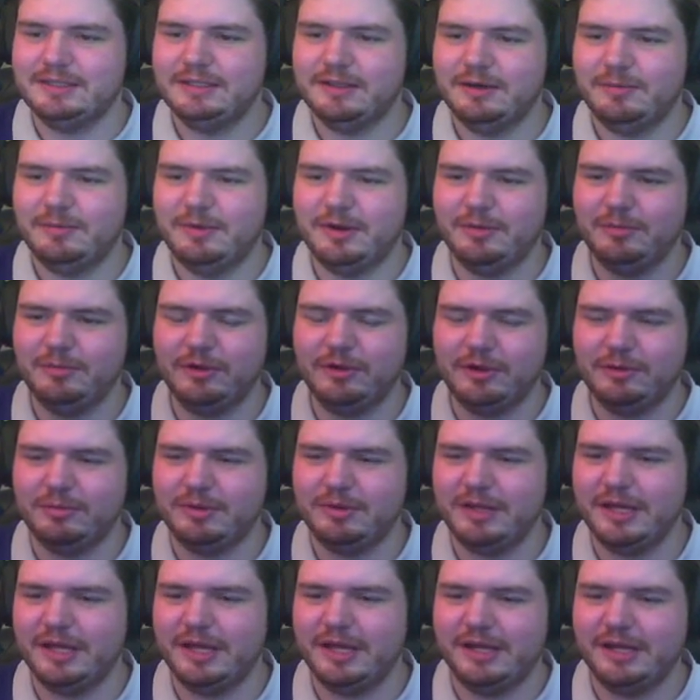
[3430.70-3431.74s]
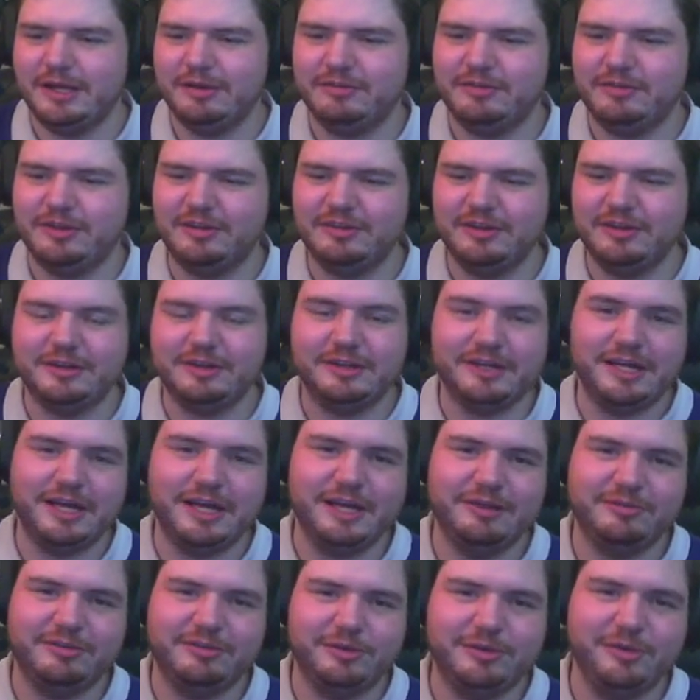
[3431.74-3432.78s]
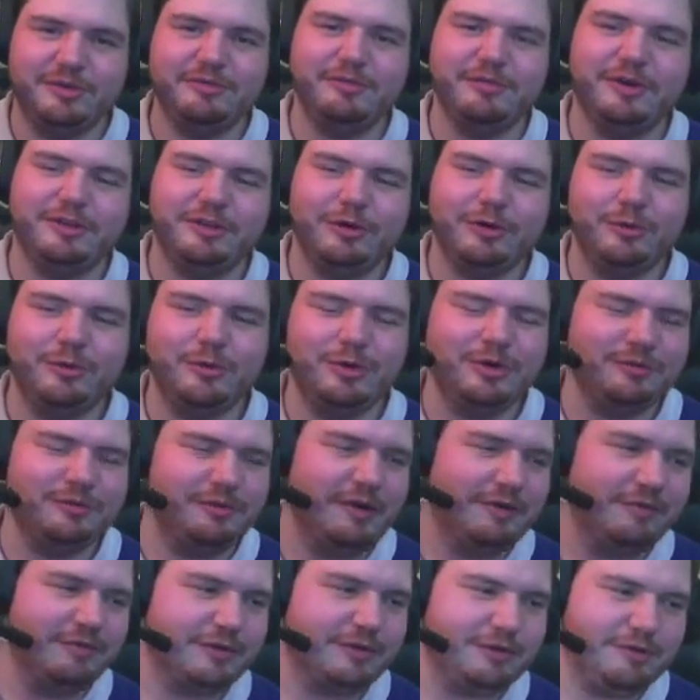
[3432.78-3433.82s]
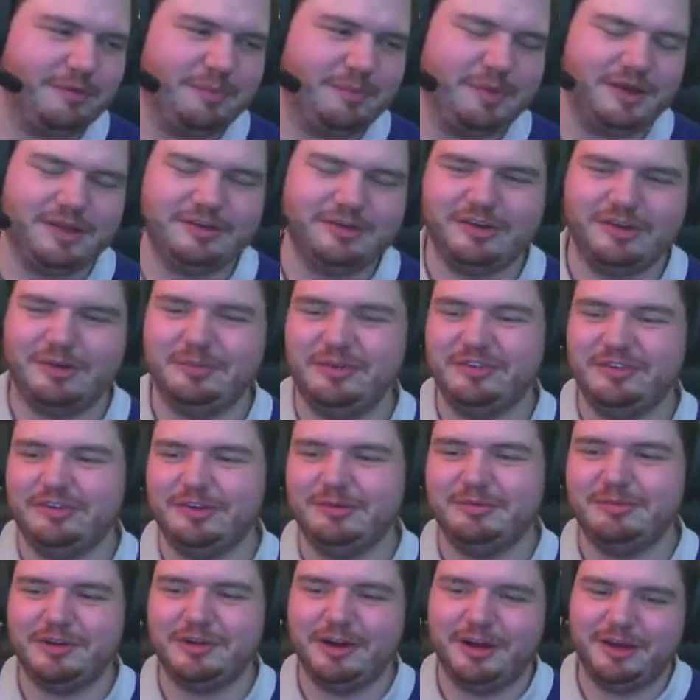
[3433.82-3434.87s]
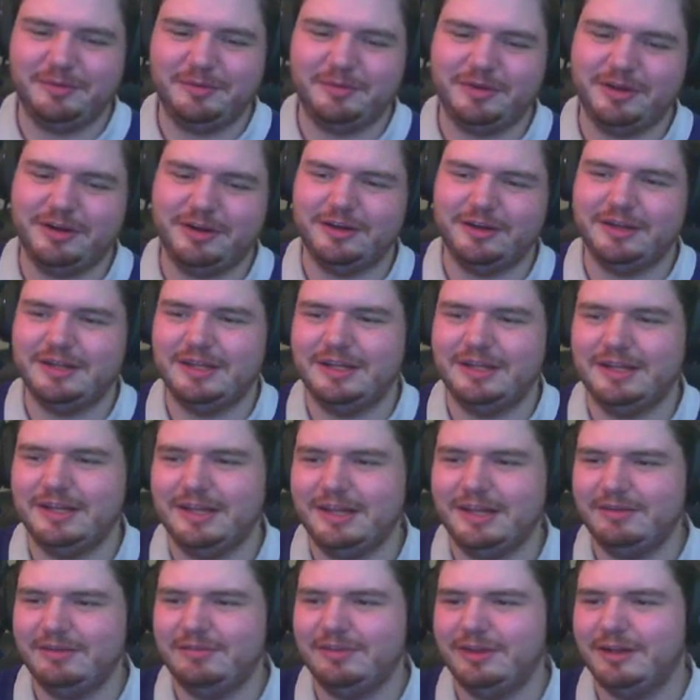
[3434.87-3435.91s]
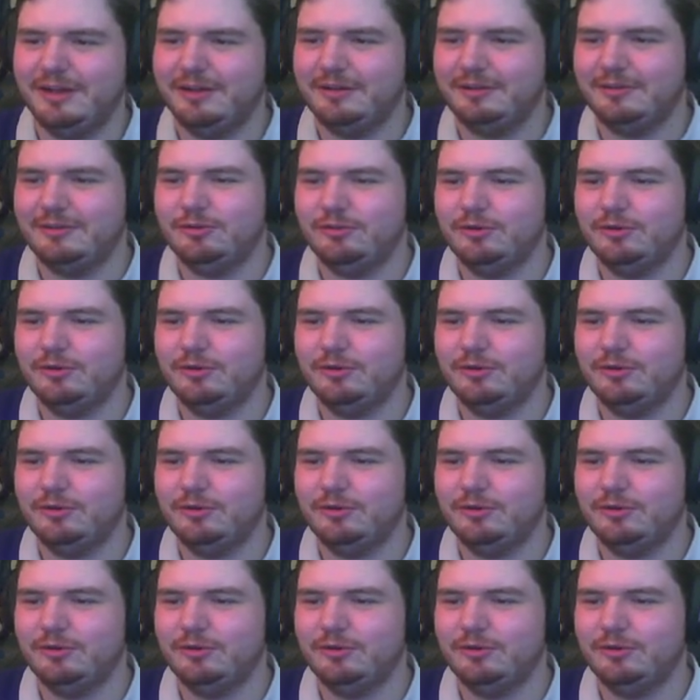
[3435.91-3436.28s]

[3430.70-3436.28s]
I mean, I'm not going to play any of these England games. So if I don't qualify for the European Championships, I am going to leave the England